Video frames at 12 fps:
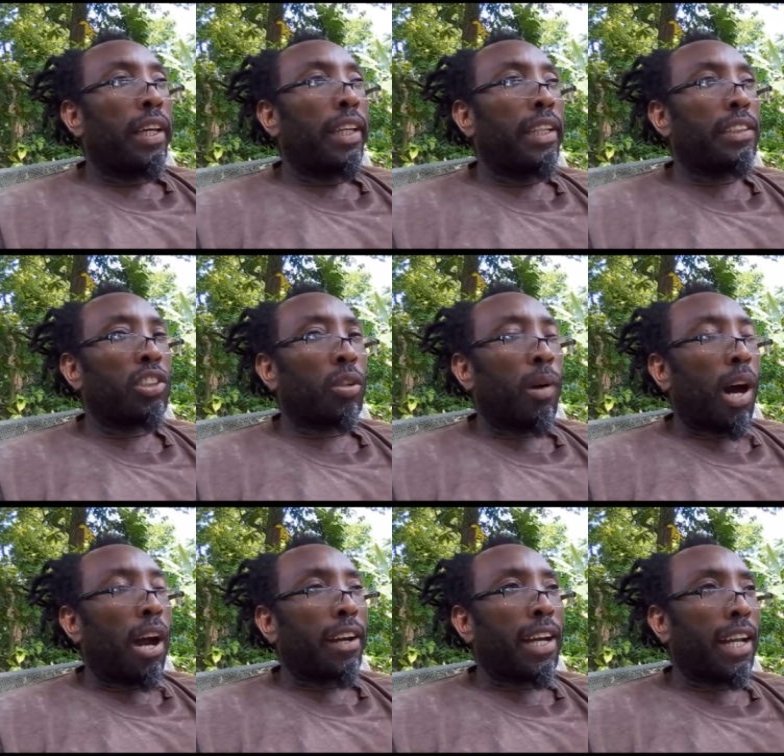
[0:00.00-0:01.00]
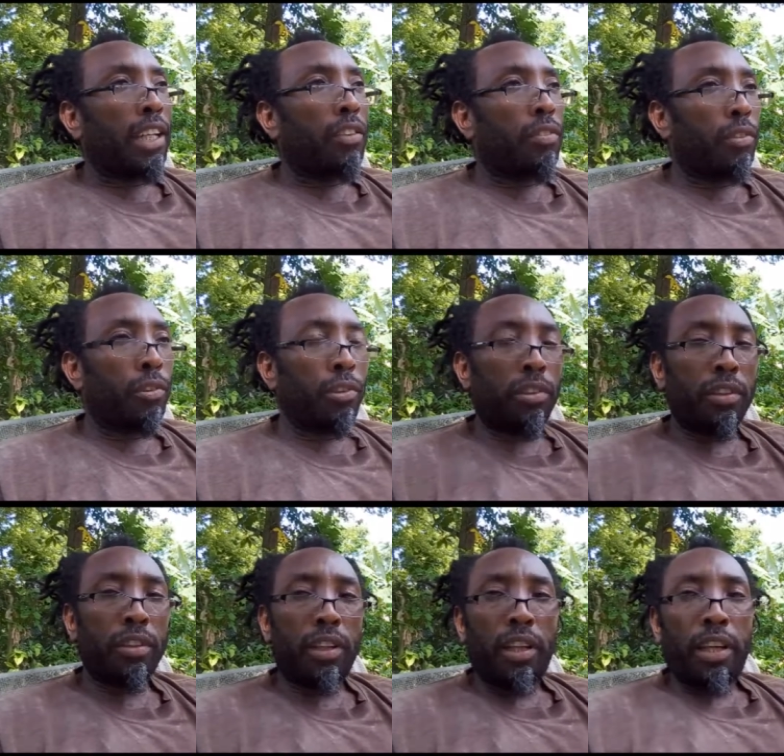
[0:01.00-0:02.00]
Eat some organic food,
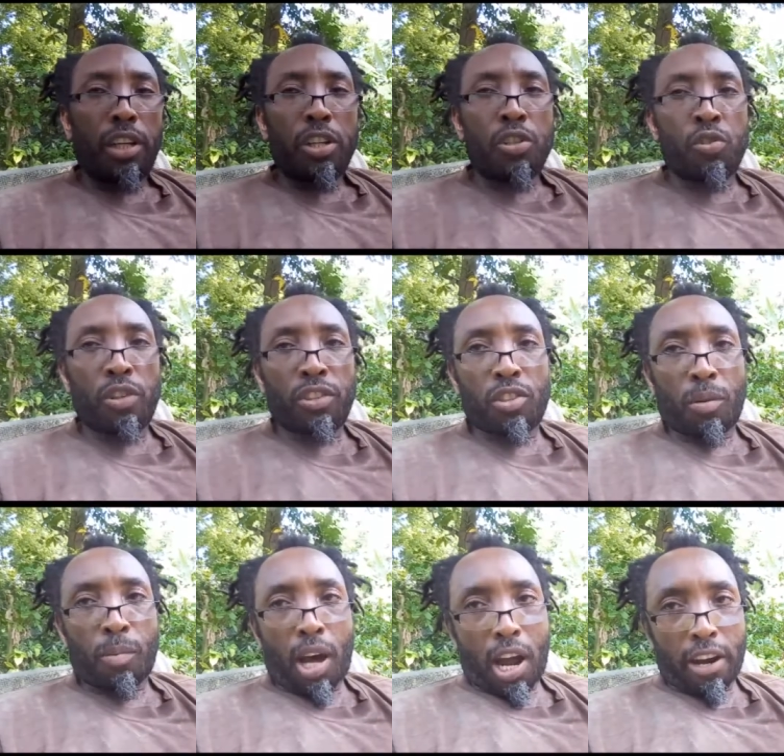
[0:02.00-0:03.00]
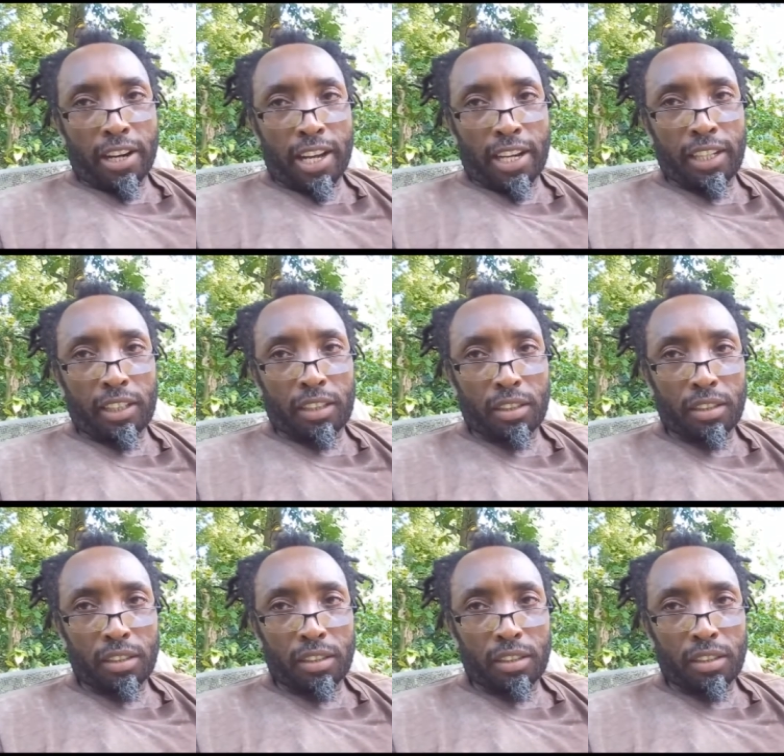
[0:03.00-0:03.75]
drink some organic